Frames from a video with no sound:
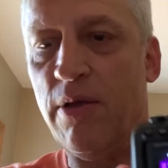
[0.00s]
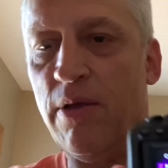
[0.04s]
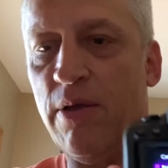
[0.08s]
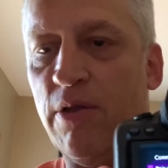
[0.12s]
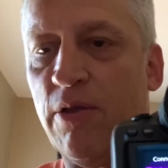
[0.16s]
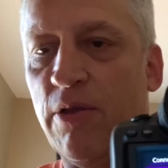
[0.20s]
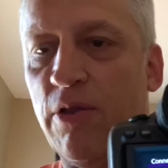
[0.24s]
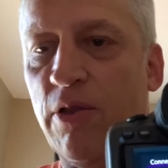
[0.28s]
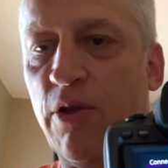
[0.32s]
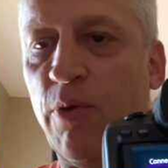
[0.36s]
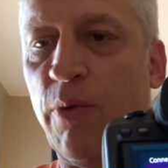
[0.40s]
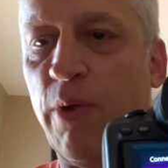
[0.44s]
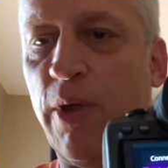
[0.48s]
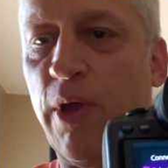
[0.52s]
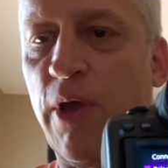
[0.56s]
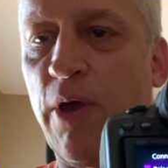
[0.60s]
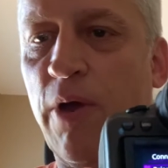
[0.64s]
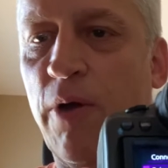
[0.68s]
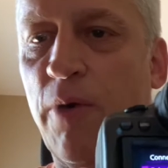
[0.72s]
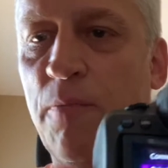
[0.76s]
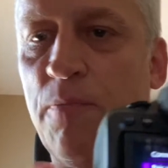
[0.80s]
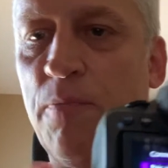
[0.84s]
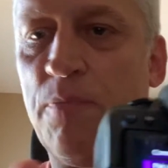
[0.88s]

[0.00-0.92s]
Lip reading: There we go.